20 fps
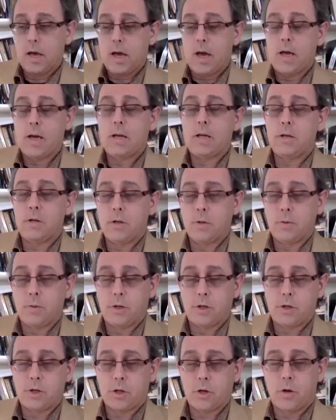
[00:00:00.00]
and in
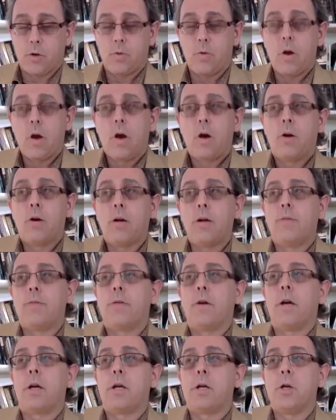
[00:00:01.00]
doing so, live
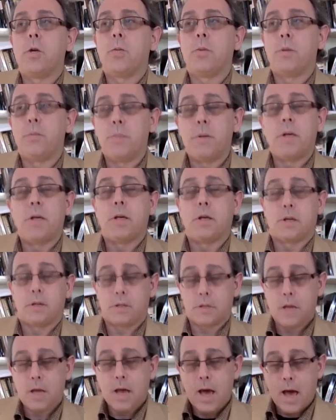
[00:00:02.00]
like human
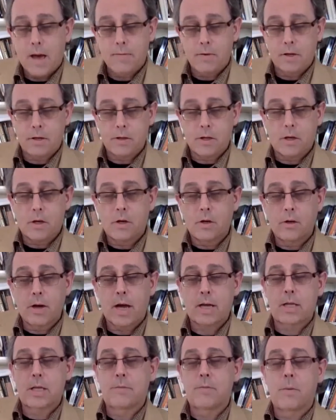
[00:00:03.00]
beings, having the
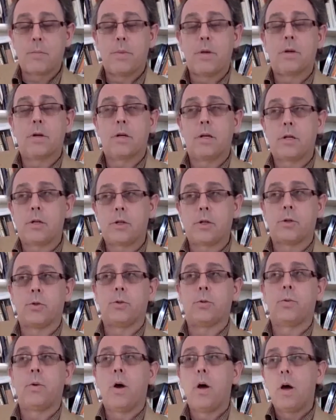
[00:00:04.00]
collective ability
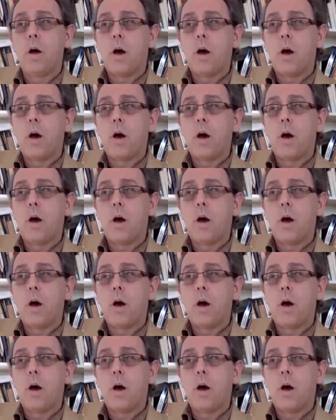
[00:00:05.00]
to